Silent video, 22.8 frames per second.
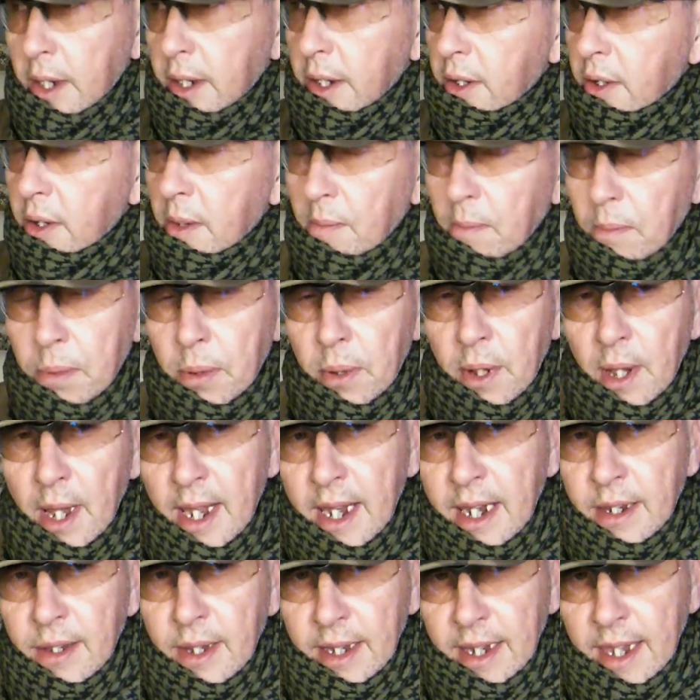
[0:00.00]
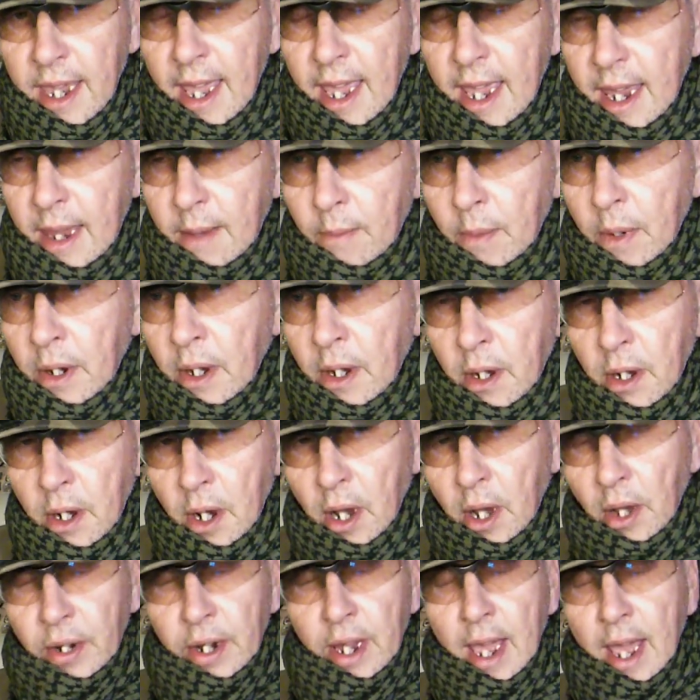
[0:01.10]
You gotta play the game
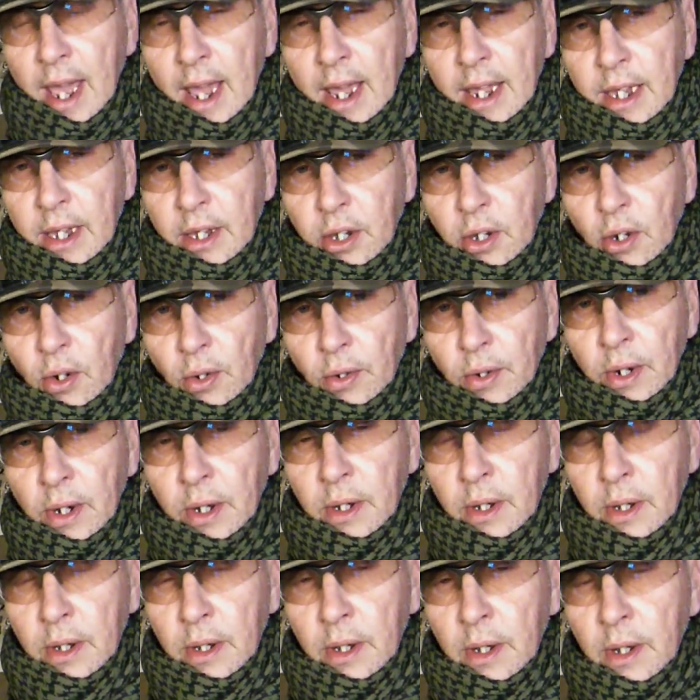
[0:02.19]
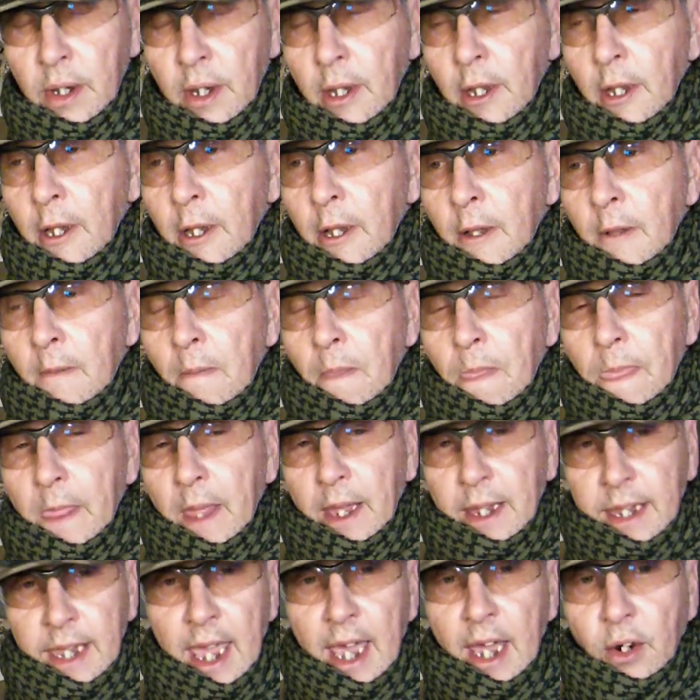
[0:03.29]
on a higher gun
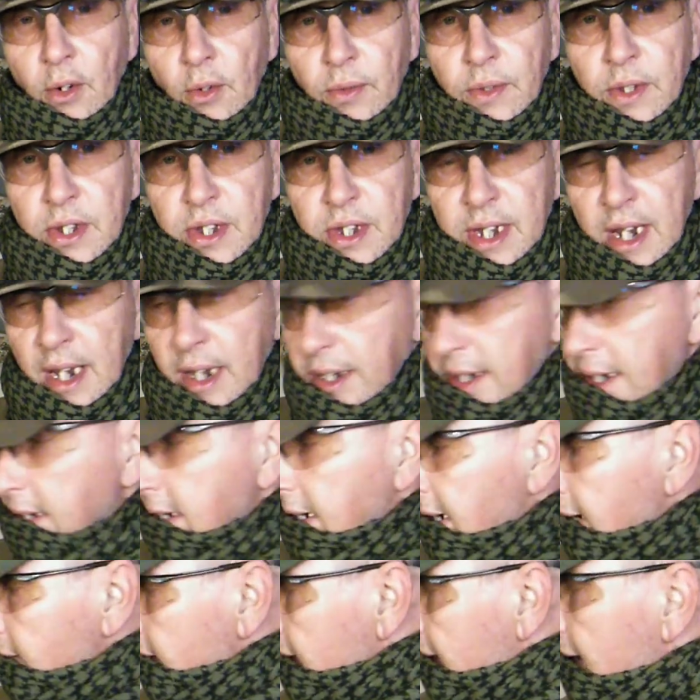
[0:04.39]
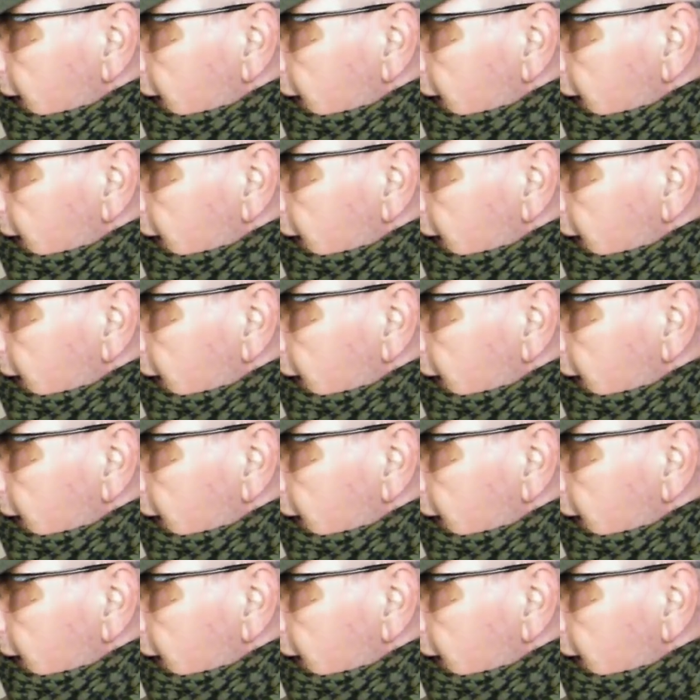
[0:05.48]
and get an understanding. Now